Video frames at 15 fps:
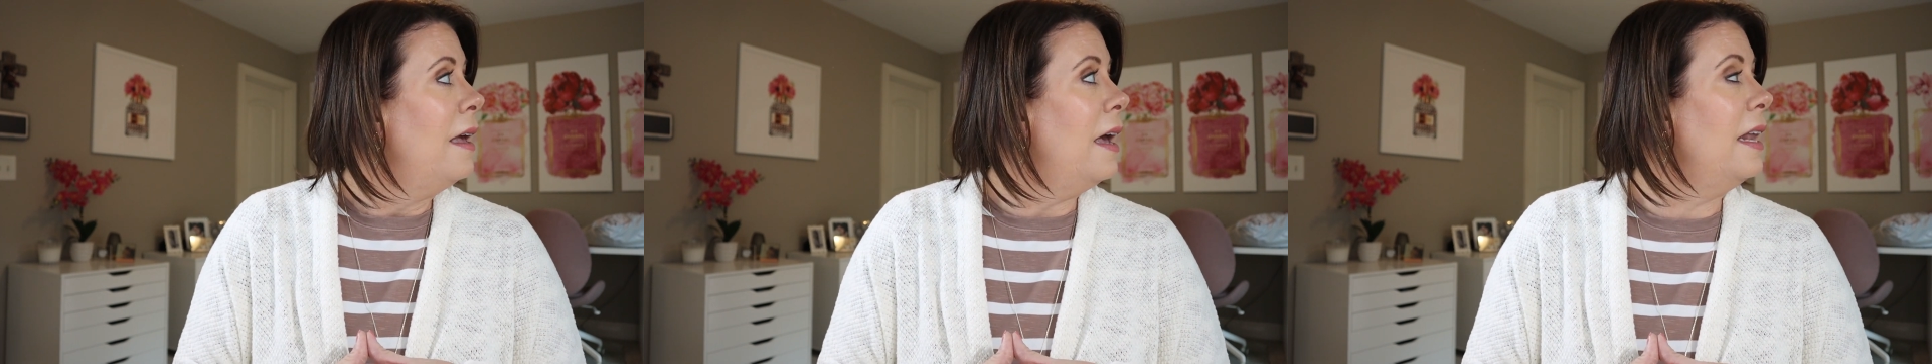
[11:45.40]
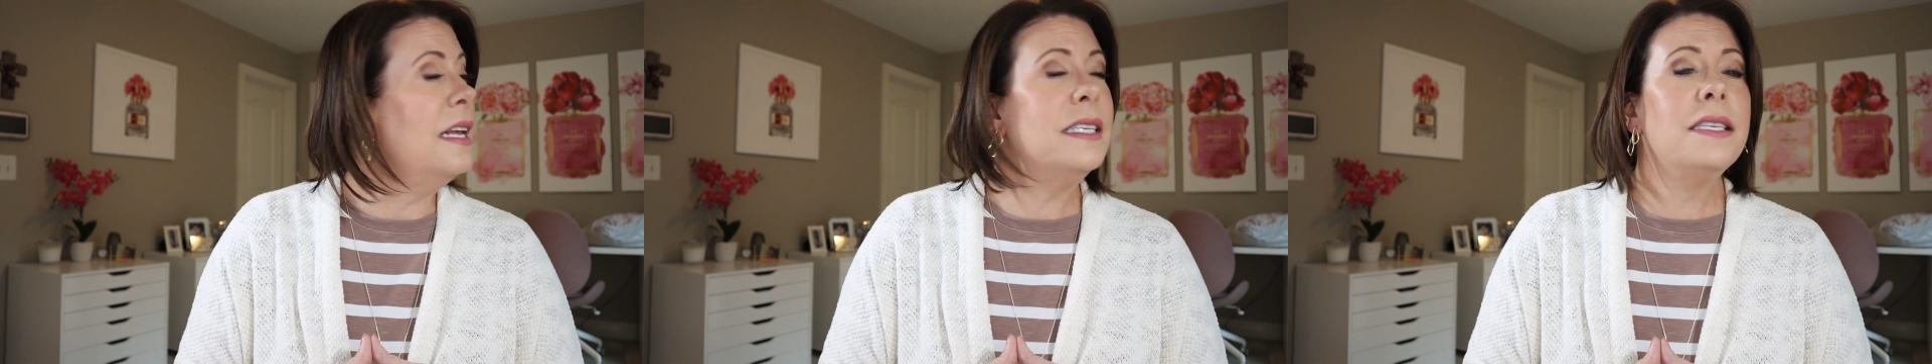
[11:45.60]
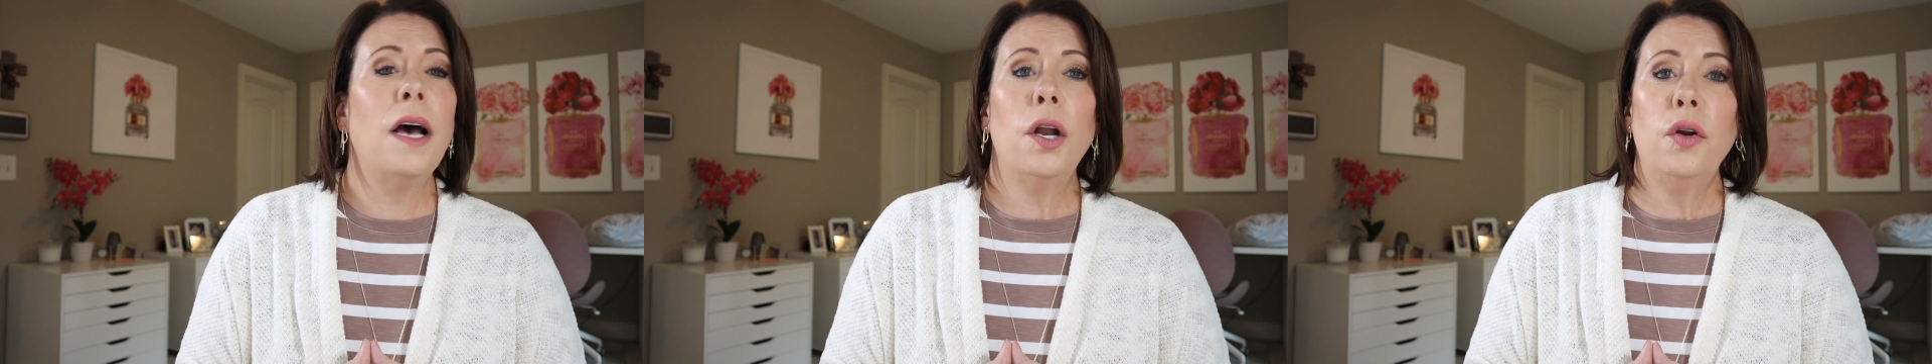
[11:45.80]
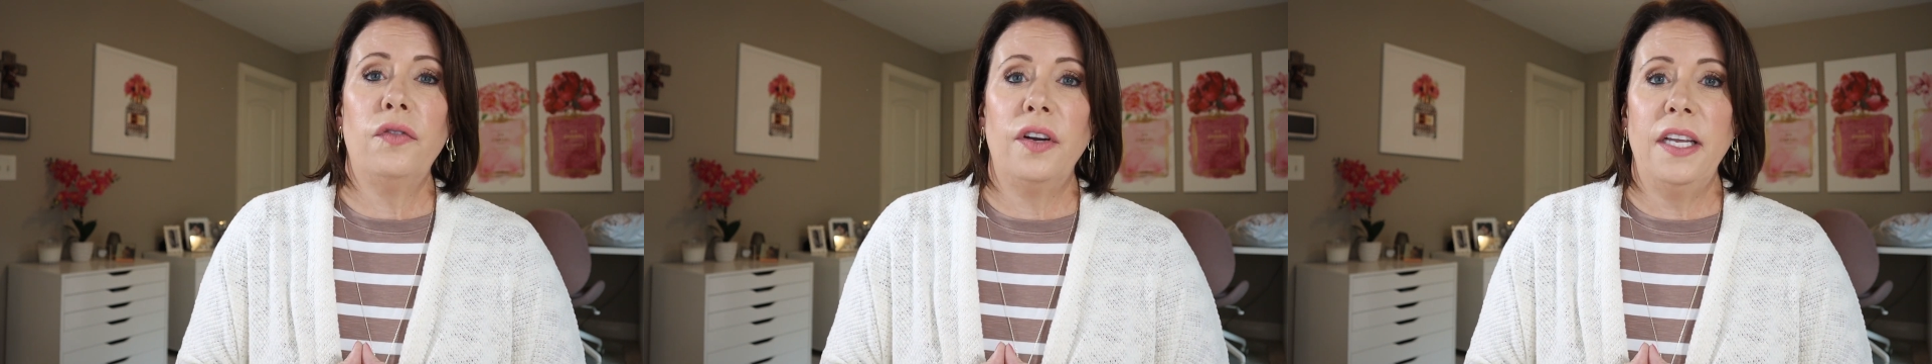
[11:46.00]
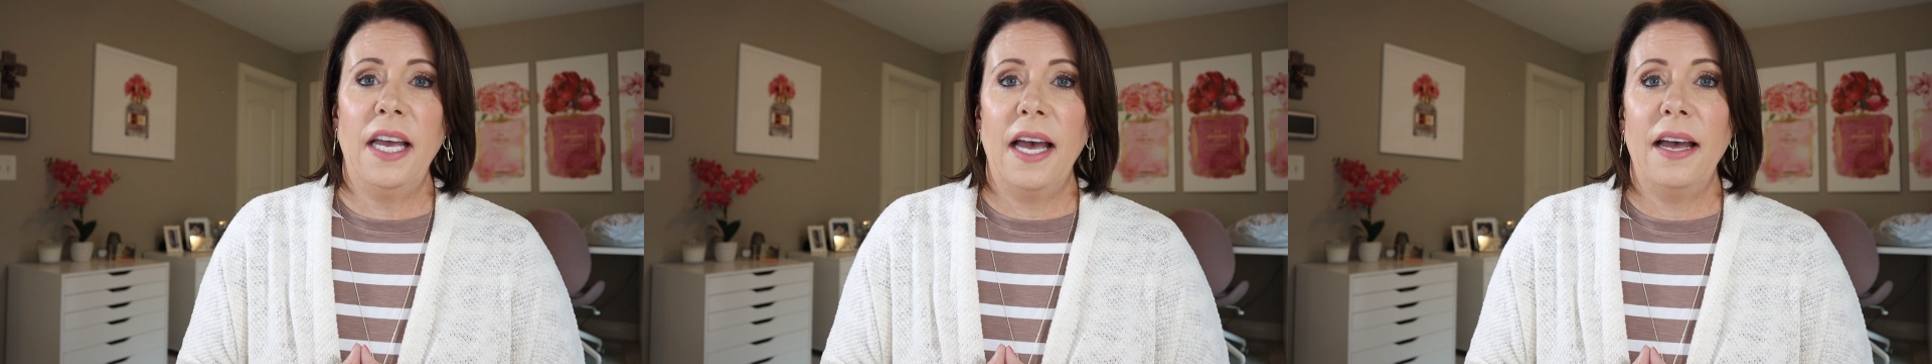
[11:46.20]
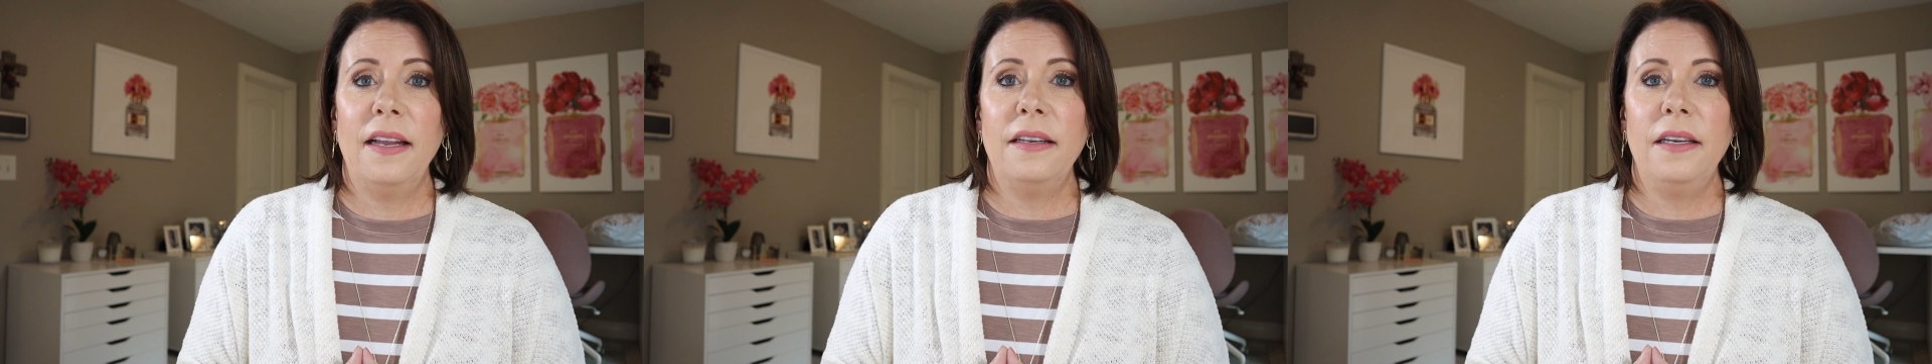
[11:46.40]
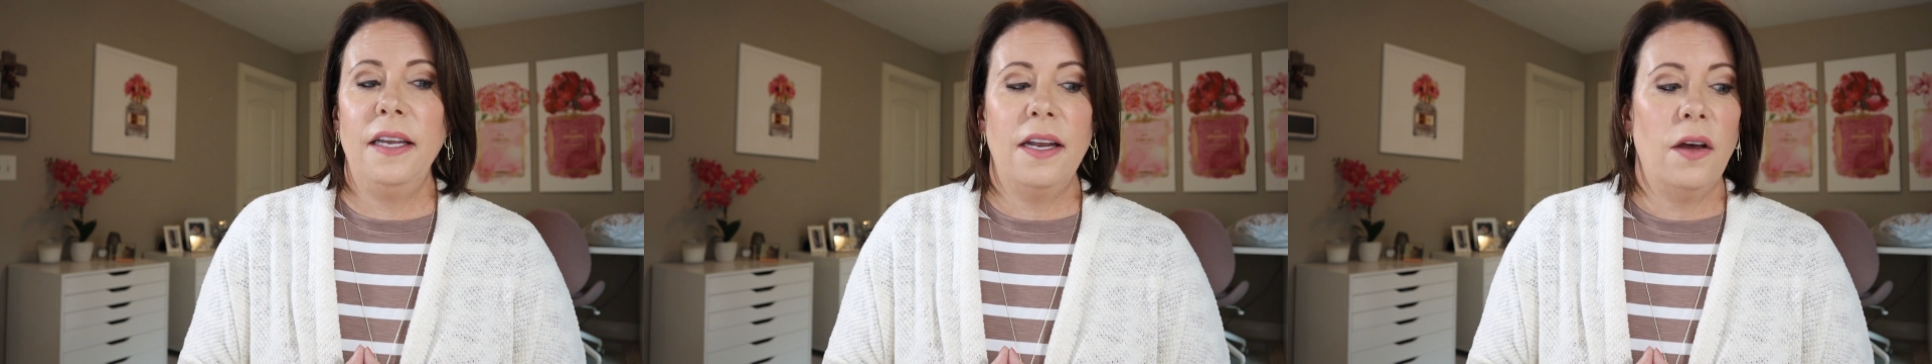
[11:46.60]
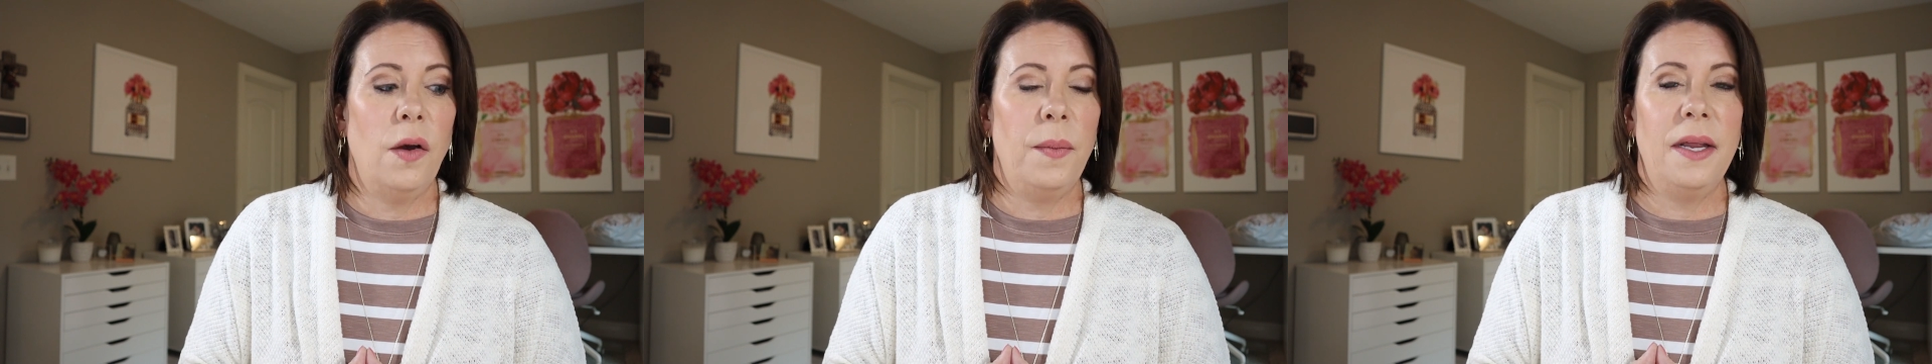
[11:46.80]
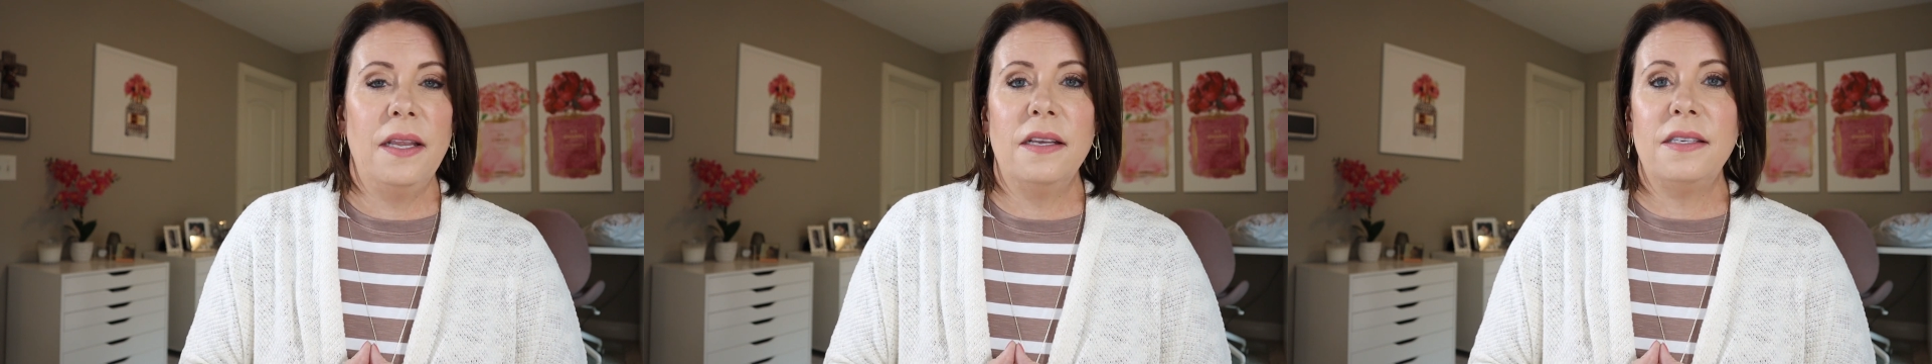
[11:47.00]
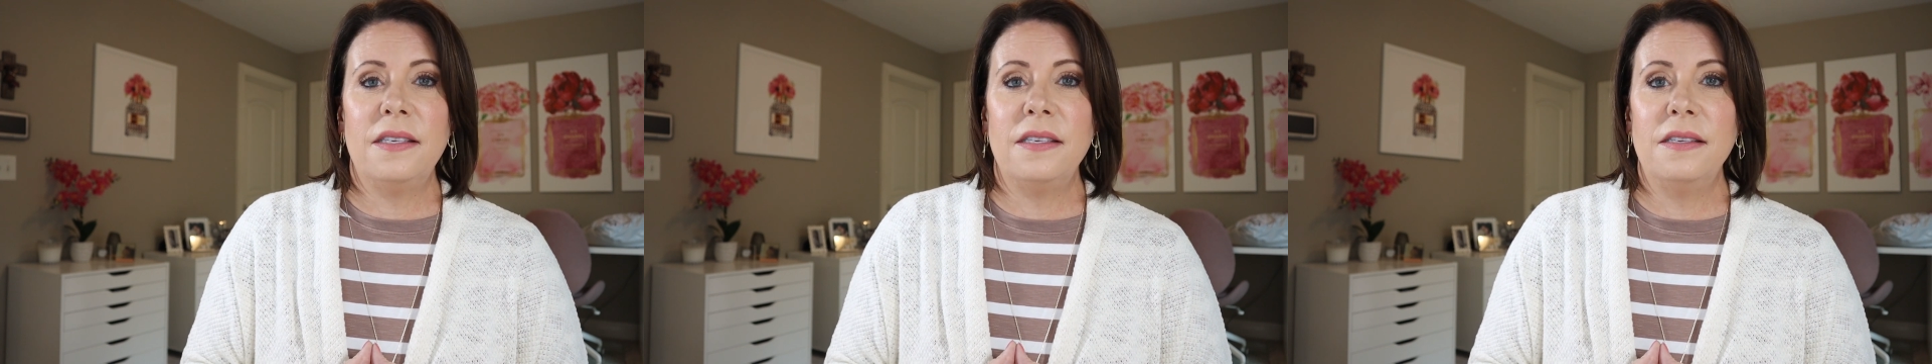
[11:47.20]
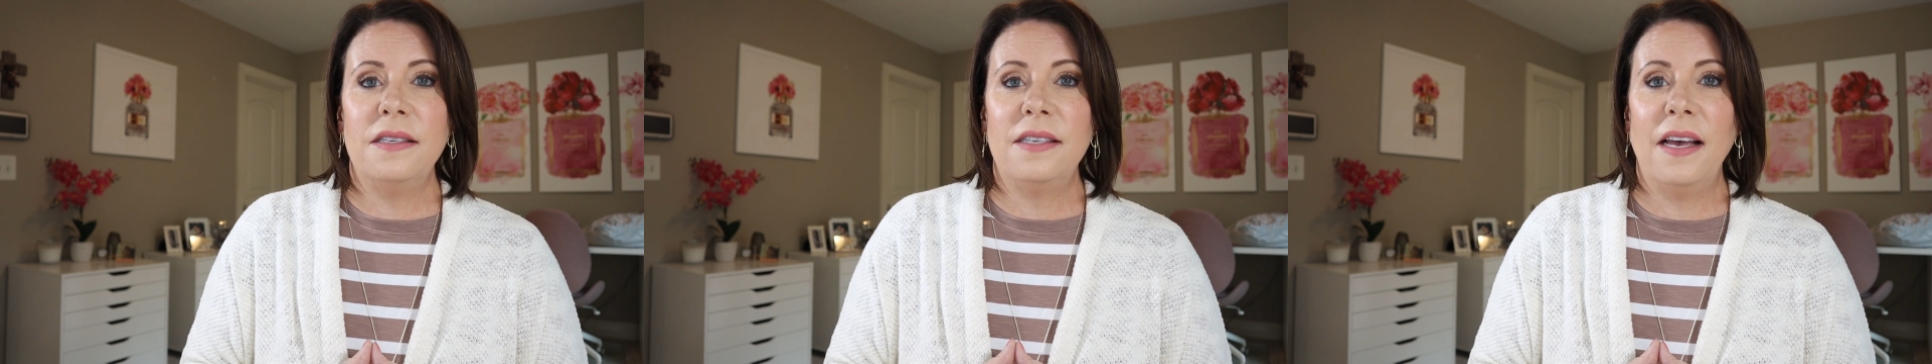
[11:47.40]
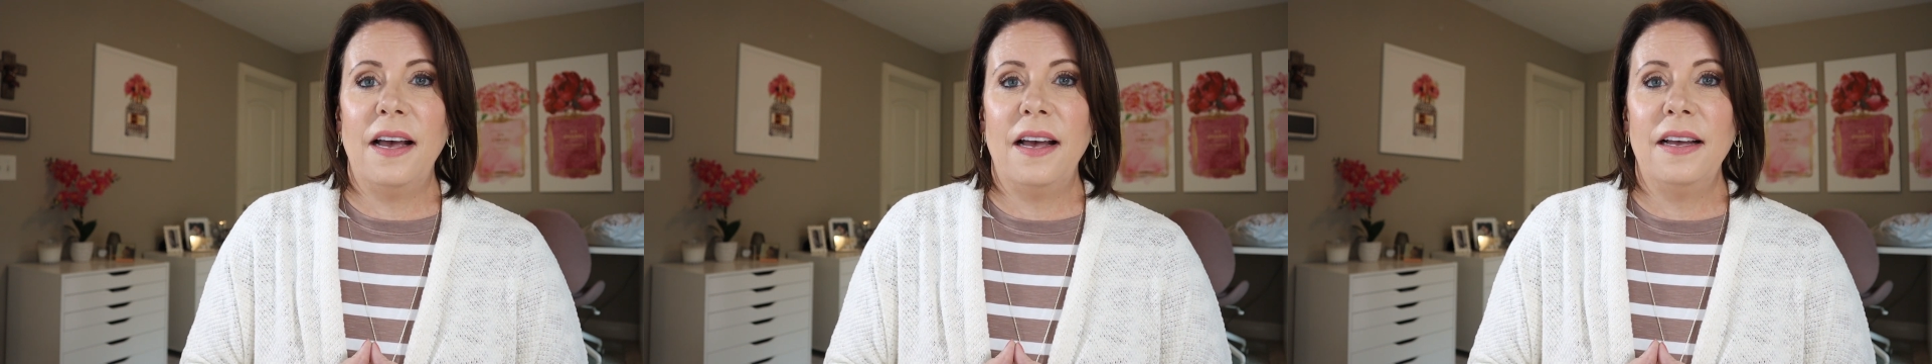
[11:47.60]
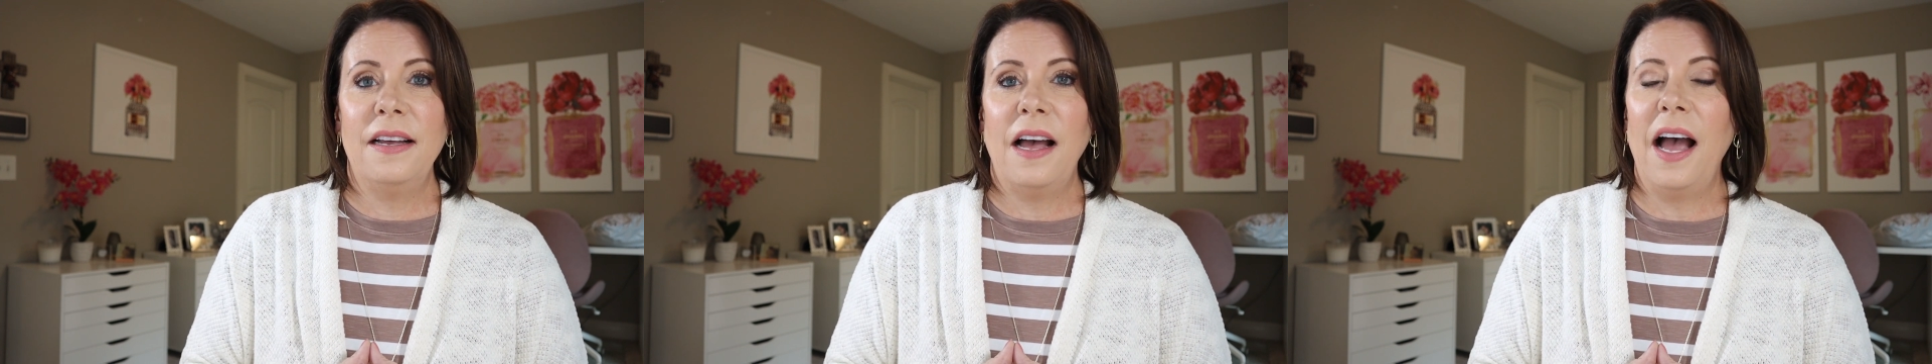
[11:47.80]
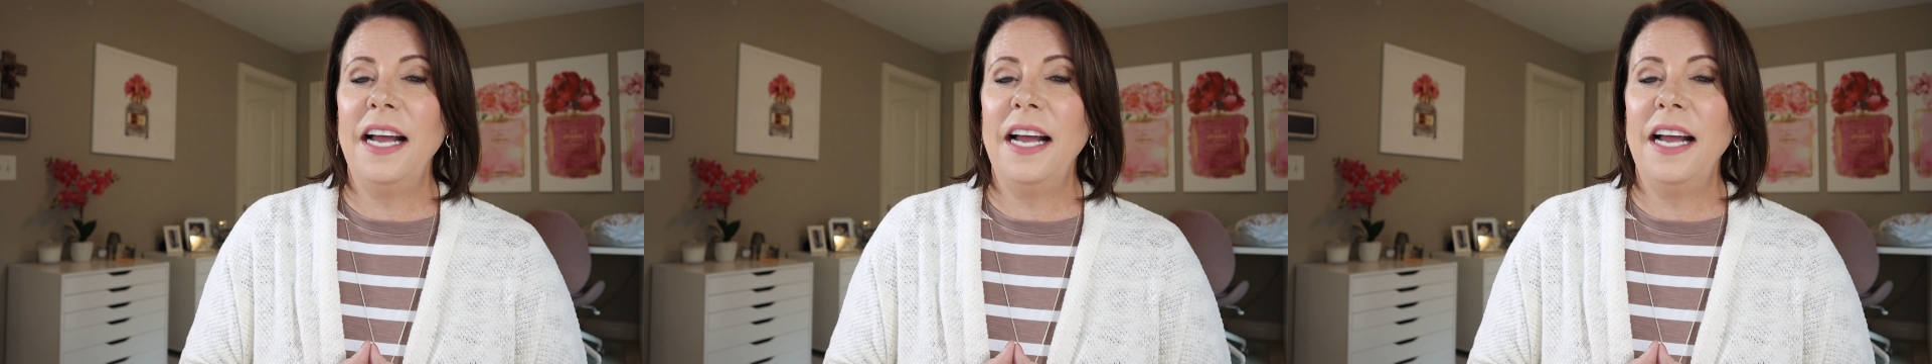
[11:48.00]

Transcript: And it's not over yet. You know, I mean, this is, uh,